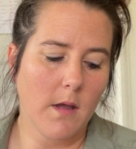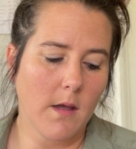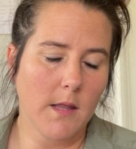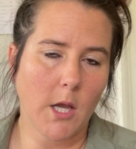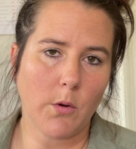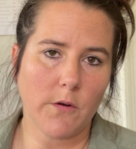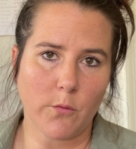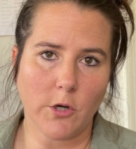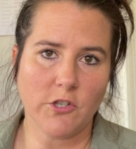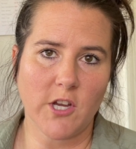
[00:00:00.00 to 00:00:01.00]
and they go in a
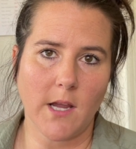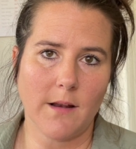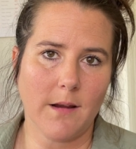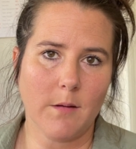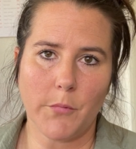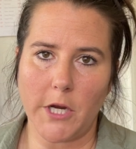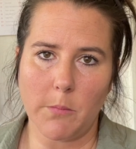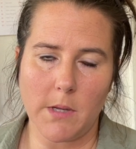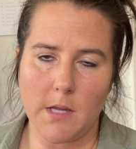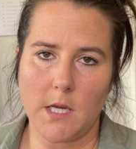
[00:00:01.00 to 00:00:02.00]
4-inch can, I can bring
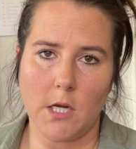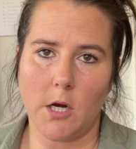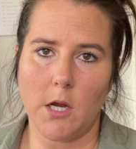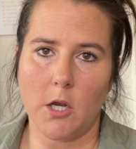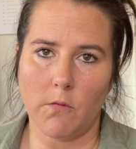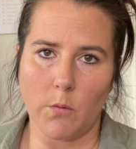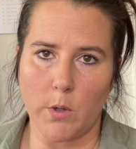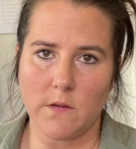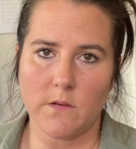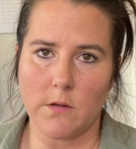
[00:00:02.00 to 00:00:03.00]
them in here and
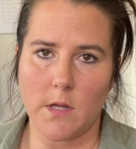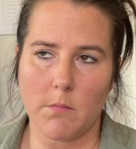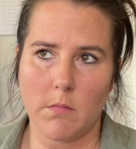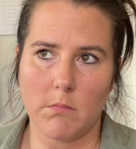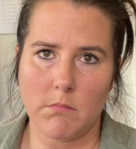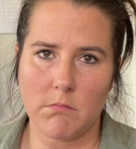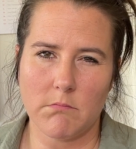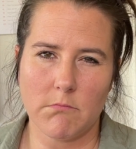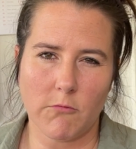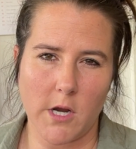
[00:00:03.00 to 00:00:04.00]
overwinter them,
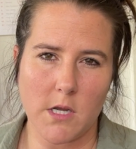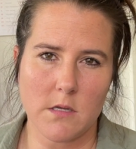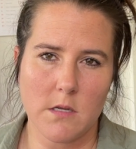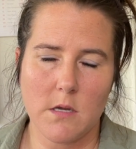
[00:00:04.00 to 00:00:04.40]
right?